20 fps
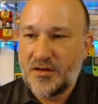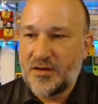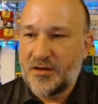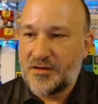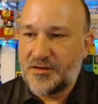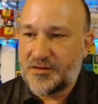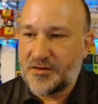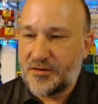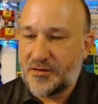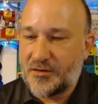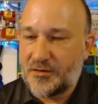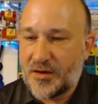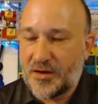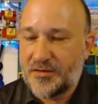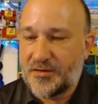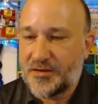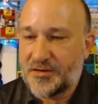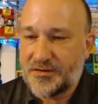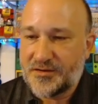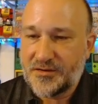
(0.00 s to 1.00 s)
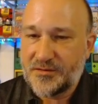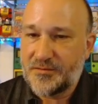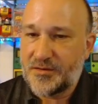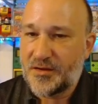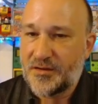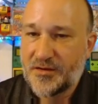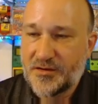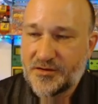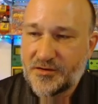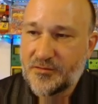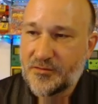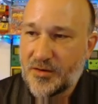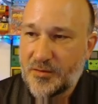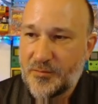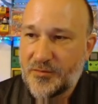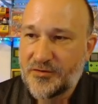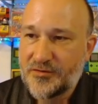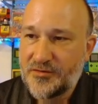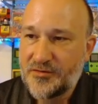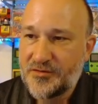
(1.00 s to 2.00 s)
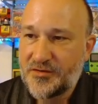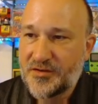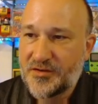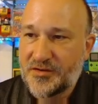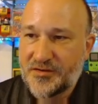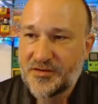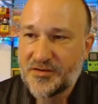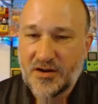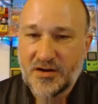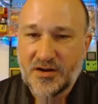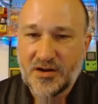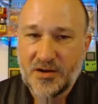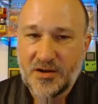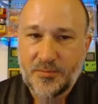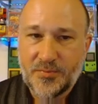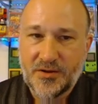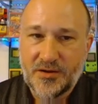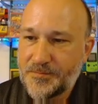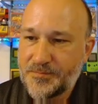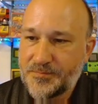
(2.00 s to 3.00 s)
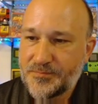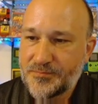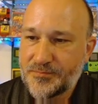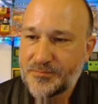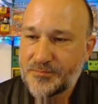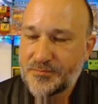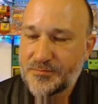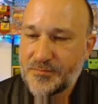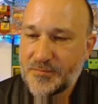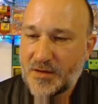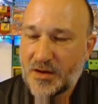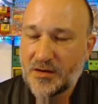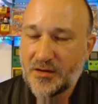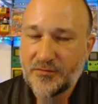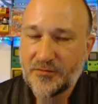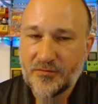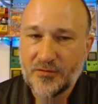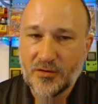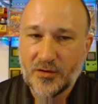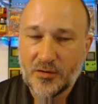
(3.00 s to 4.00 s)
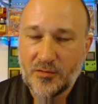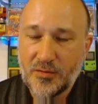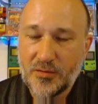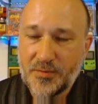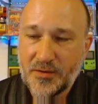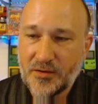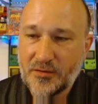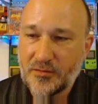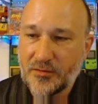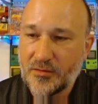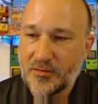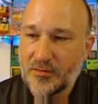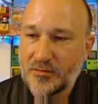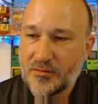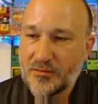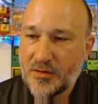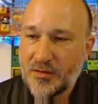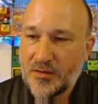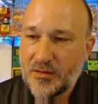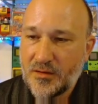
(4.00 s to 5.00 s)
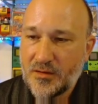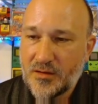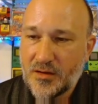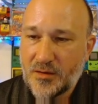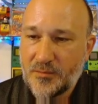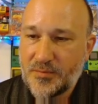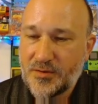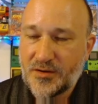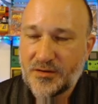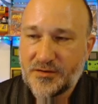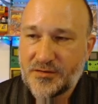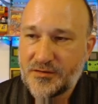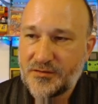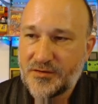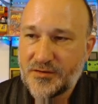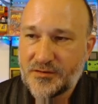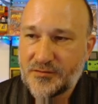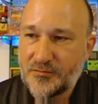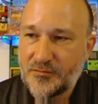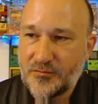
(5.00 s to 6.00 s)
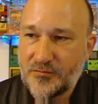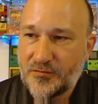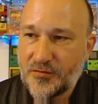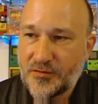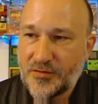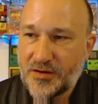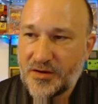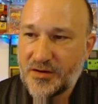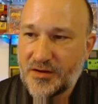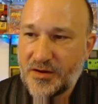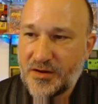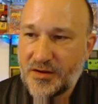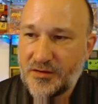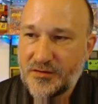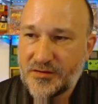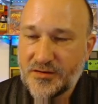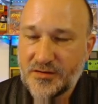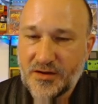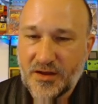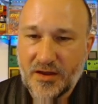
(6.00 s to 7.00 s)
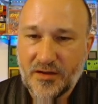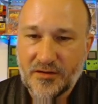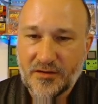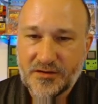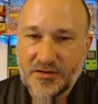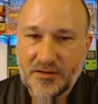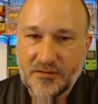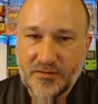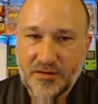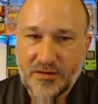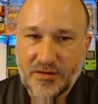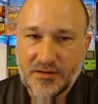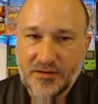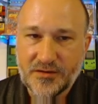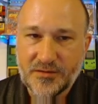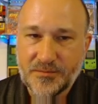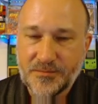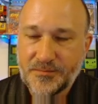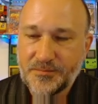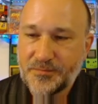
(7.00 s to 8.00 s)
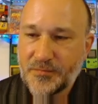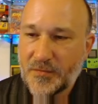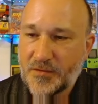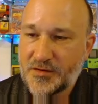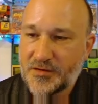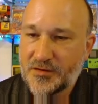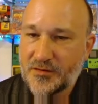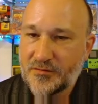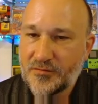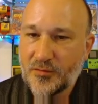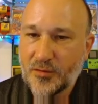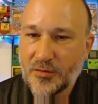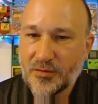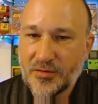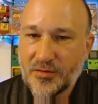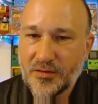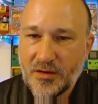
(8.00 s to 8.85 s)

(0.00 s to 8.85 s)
So I think it's a great mission to just stock up, and not only for equipping crew, but also just for day-to-day use in Galaxy events and so forth.